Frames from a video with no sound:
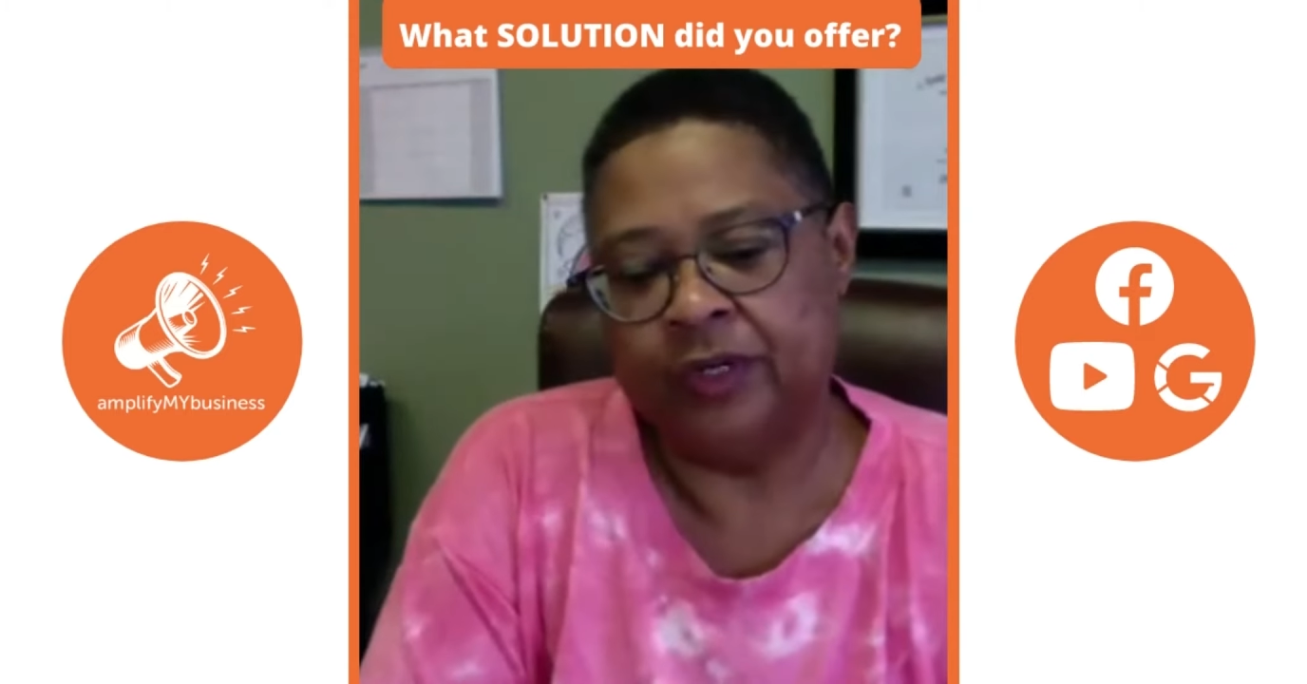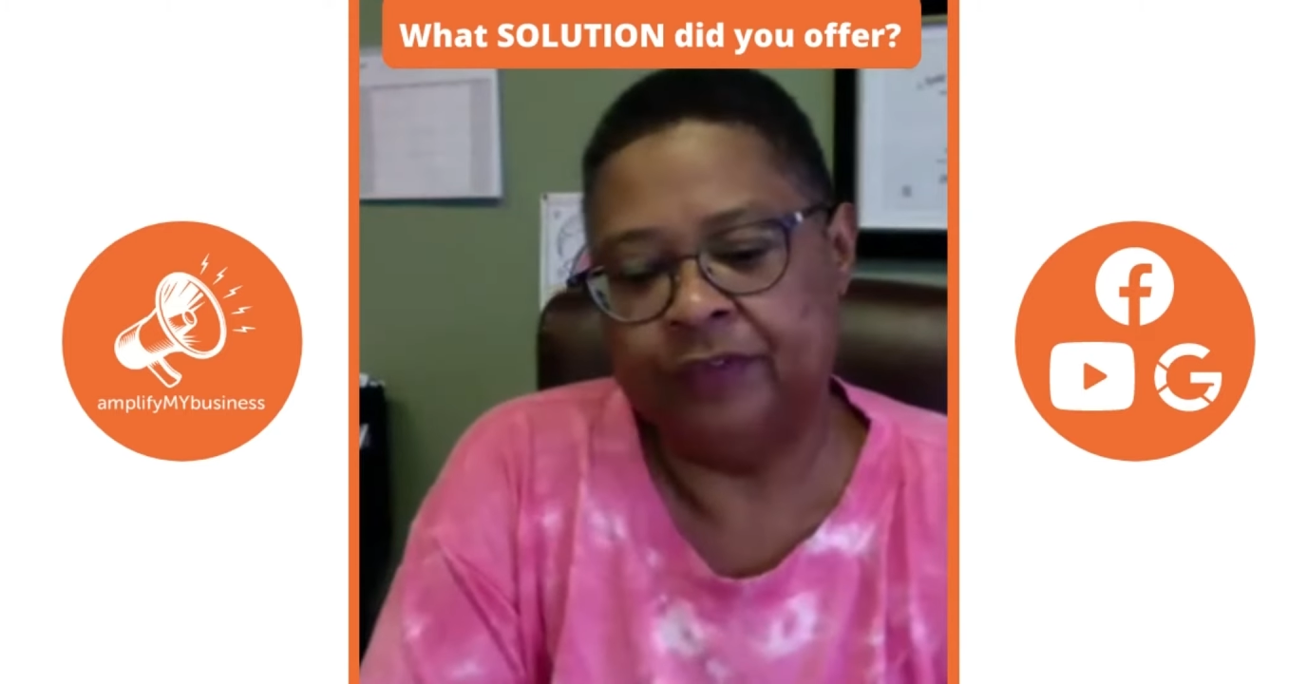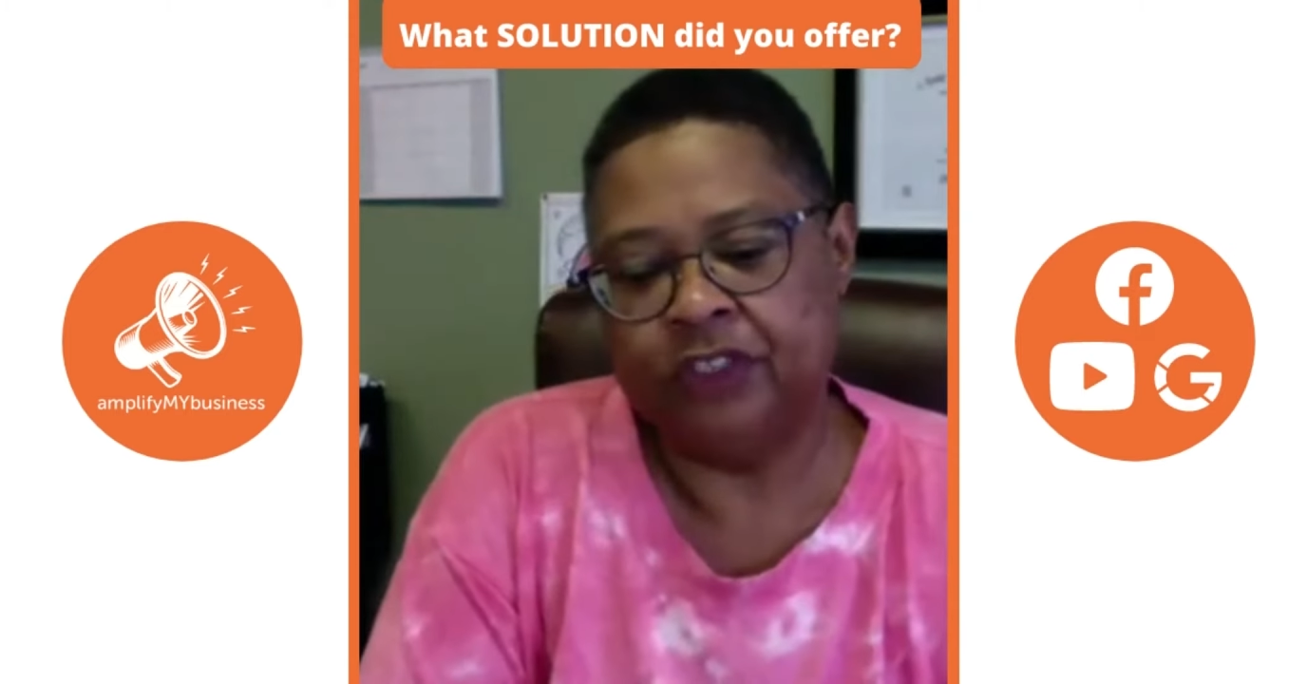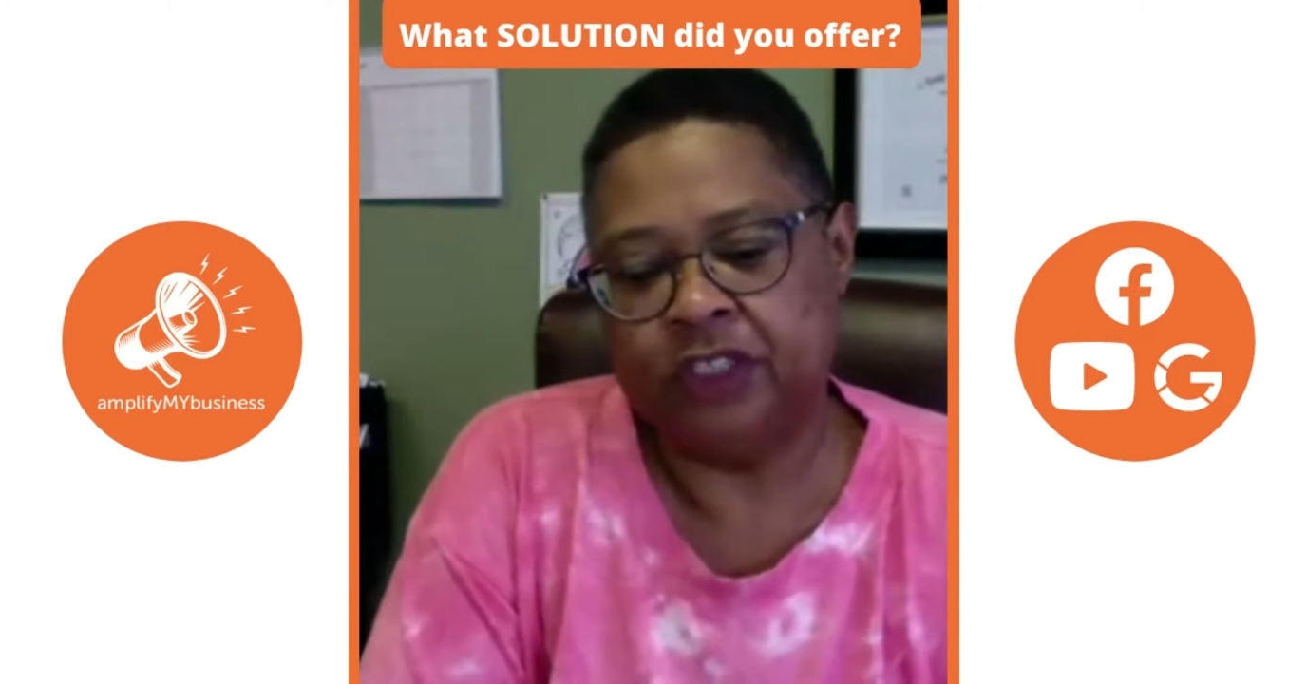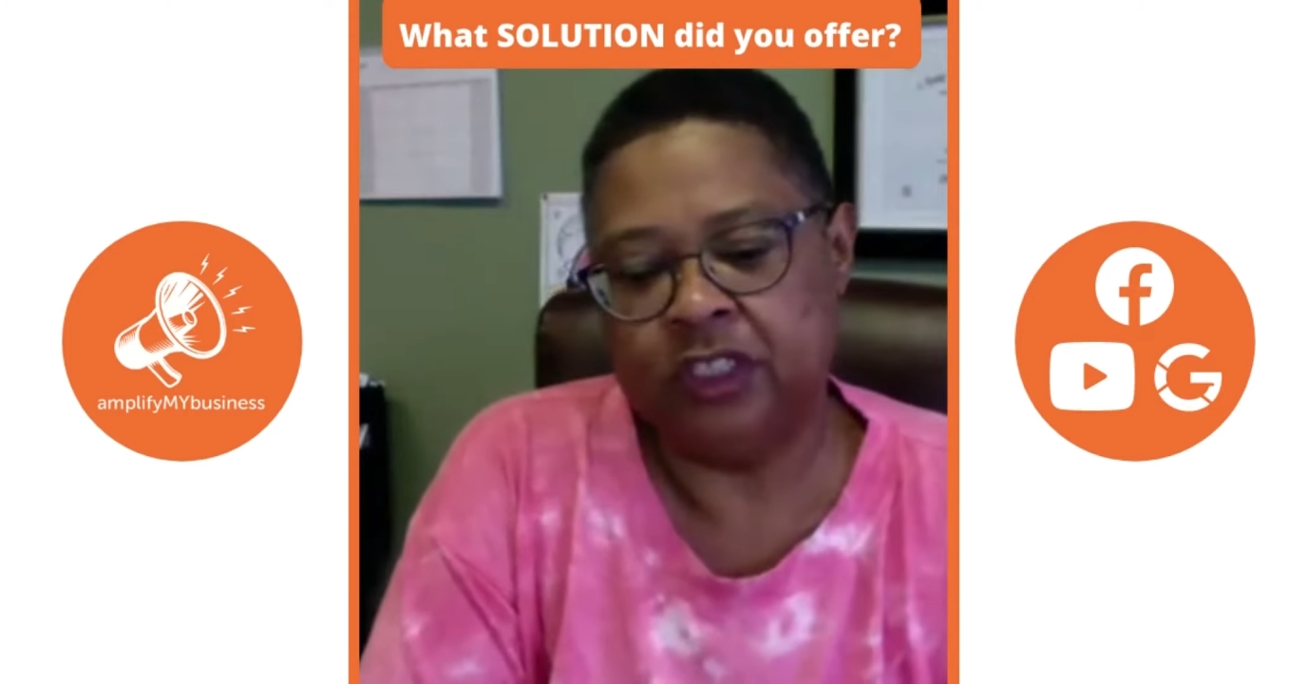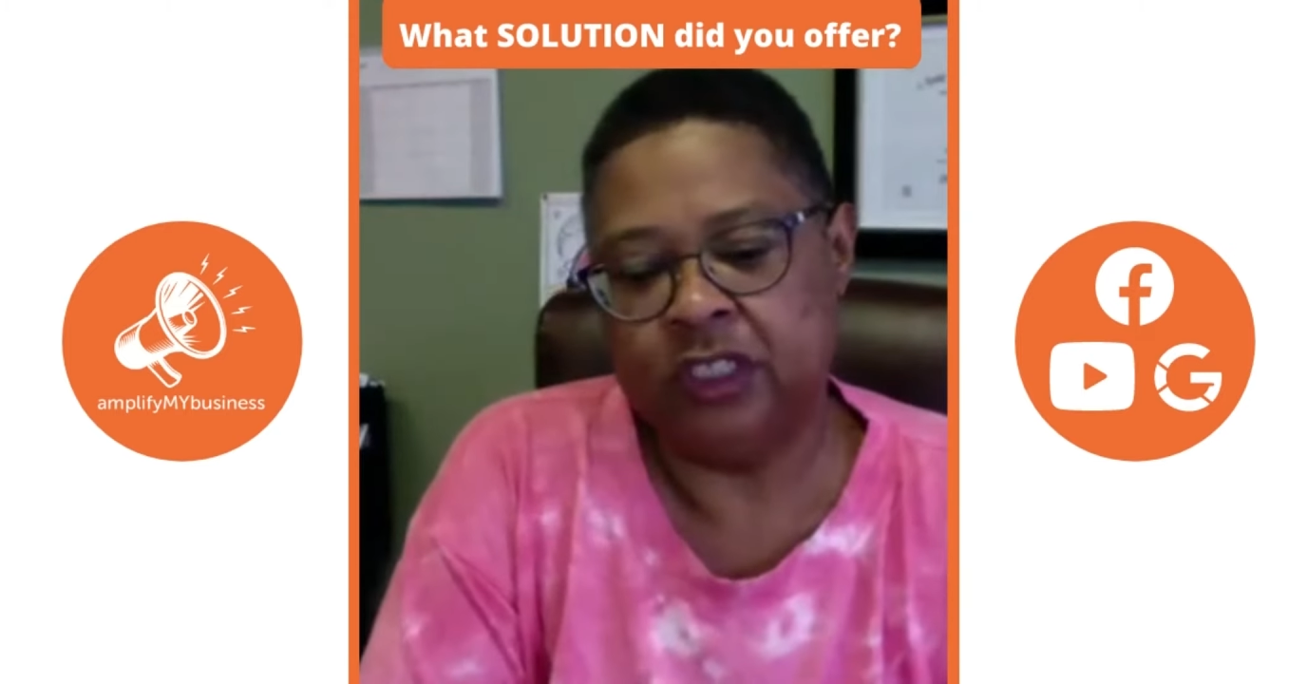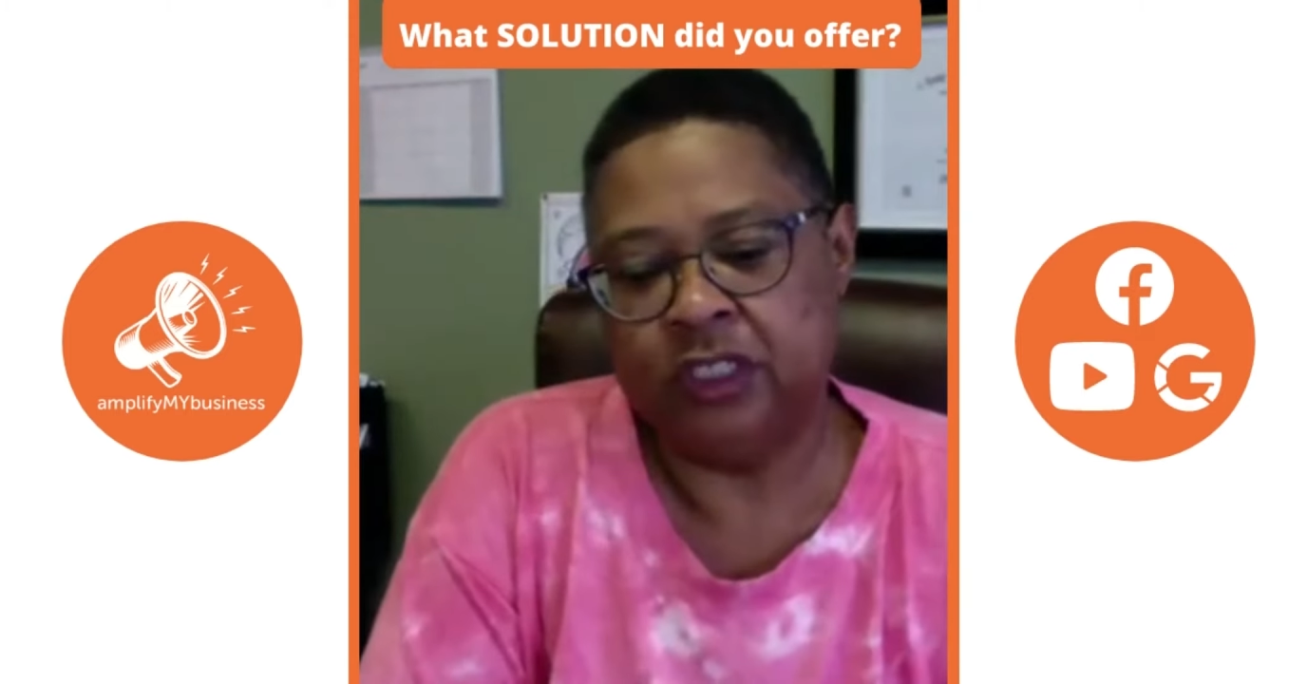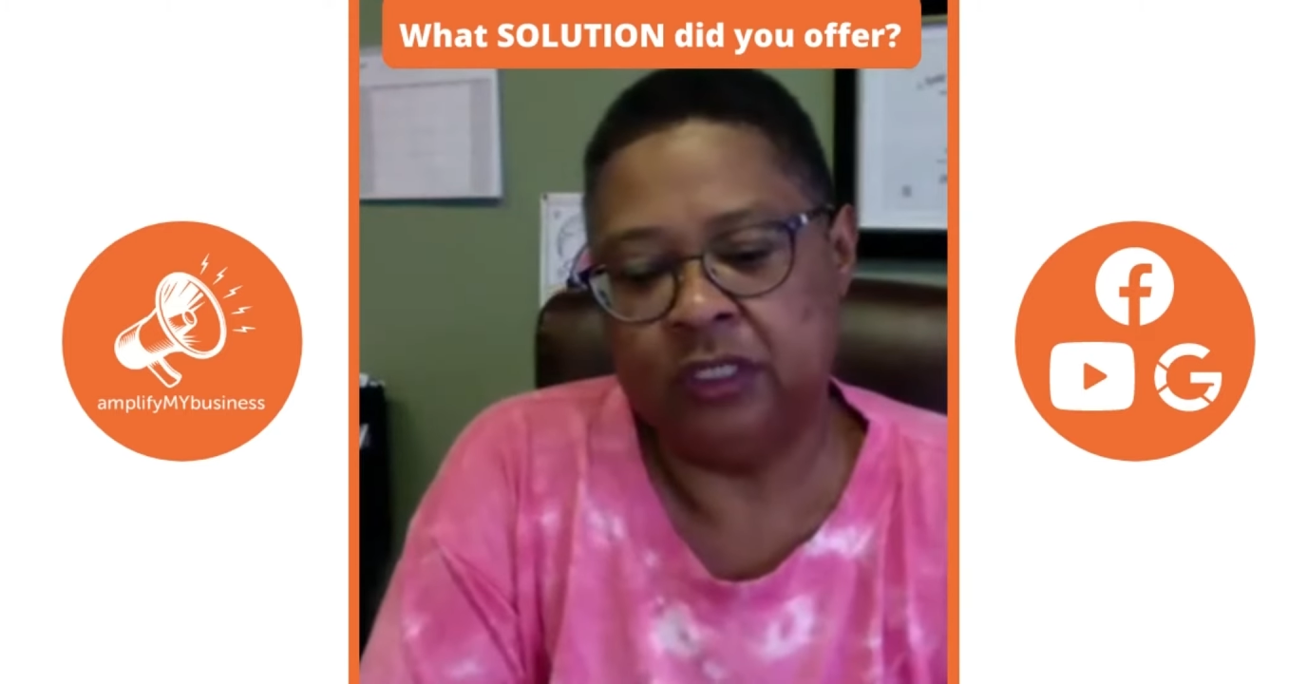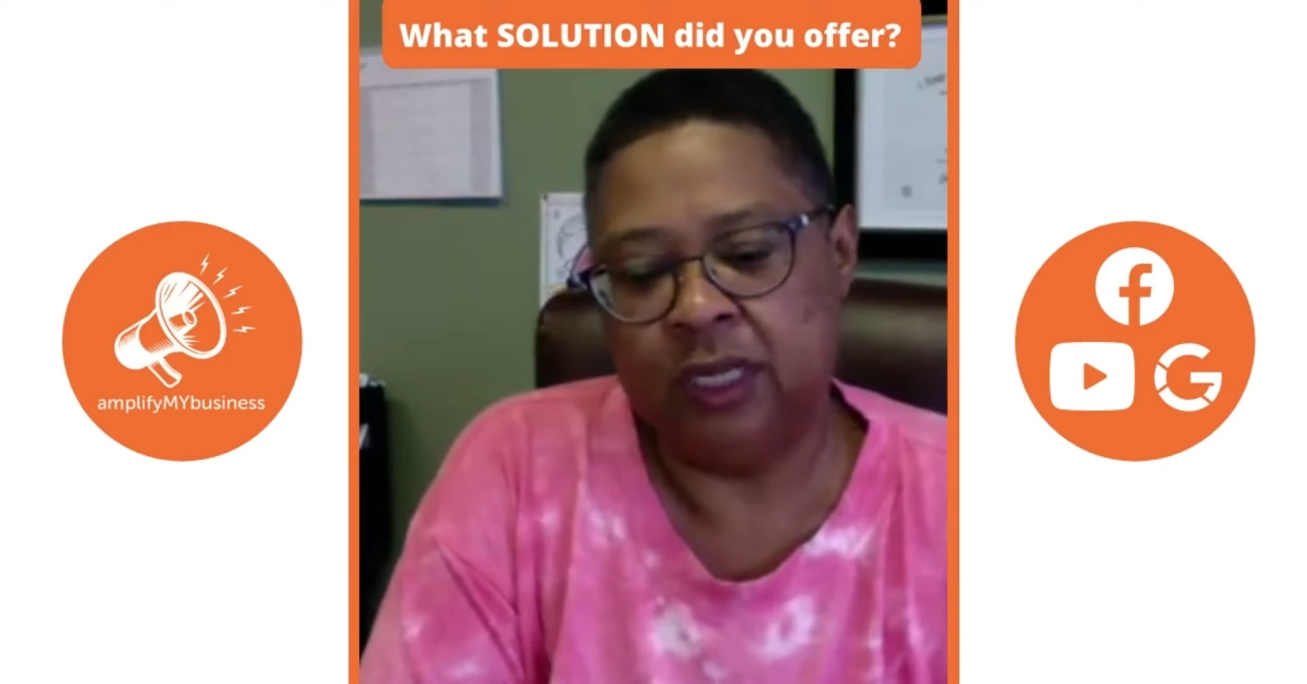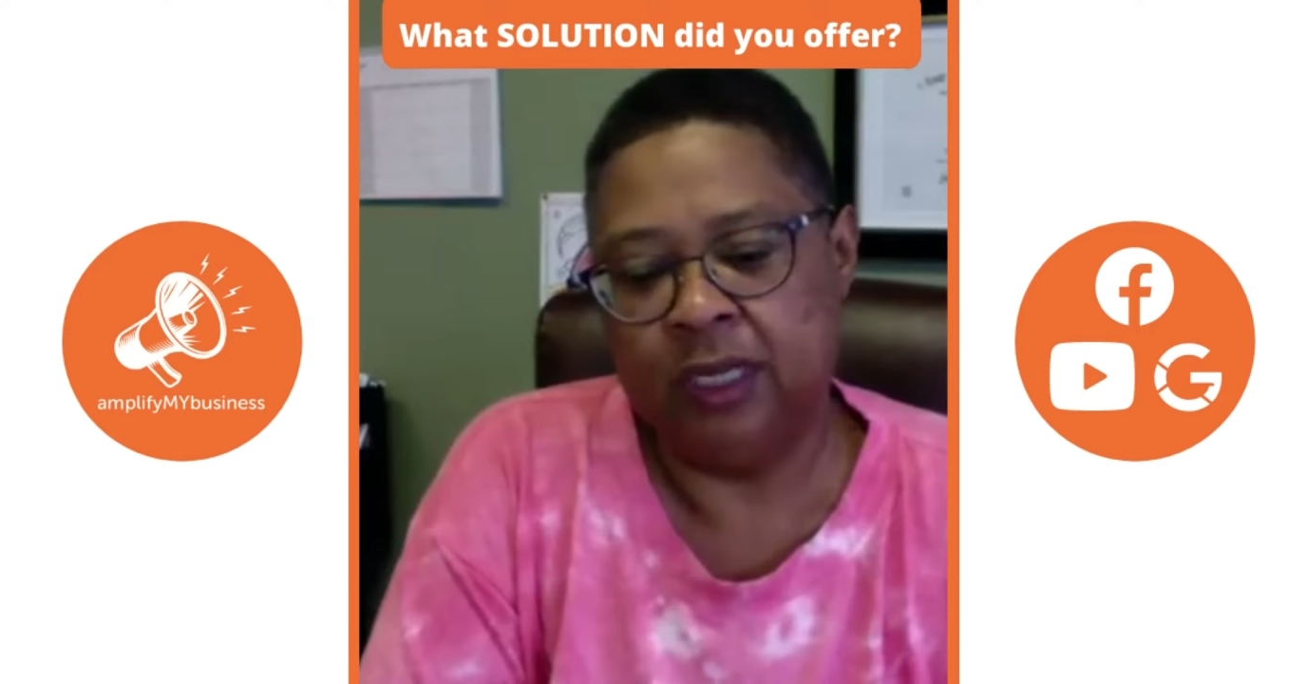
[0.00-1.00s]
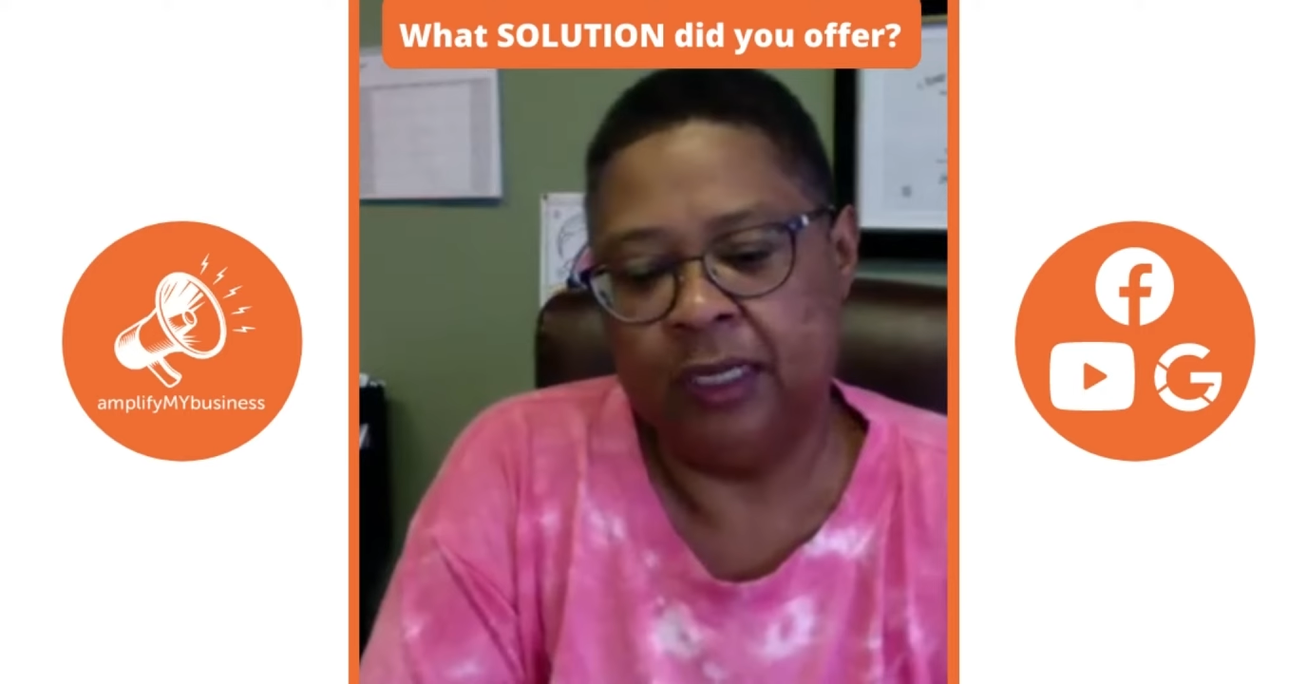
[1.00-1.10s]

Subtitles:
if she